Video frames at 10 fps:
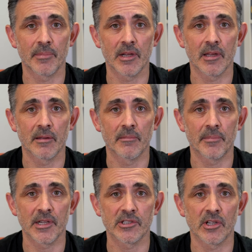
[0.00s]
but, uh,
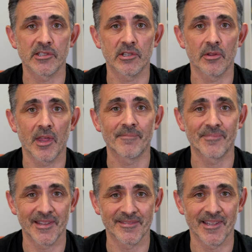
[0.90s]
but it's nice to do that,
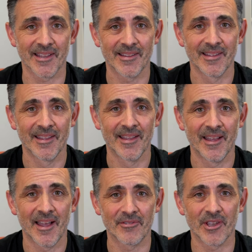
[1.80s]
isn't it?
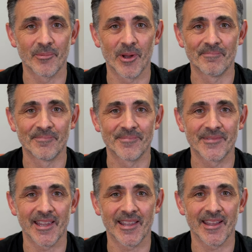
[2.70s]
Have a good one.
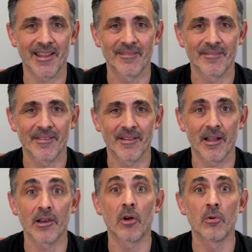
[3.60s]
Take care.
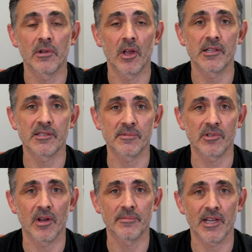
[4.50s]
Uh, oh, like and
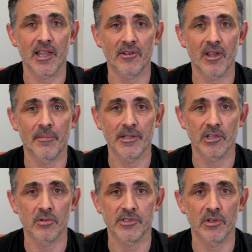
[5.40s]
subscribe. Check out
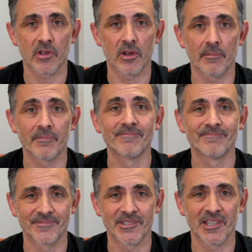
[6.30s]
cardmagiccourse.com.
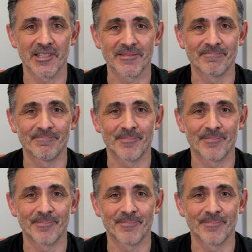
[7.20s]
Cheers.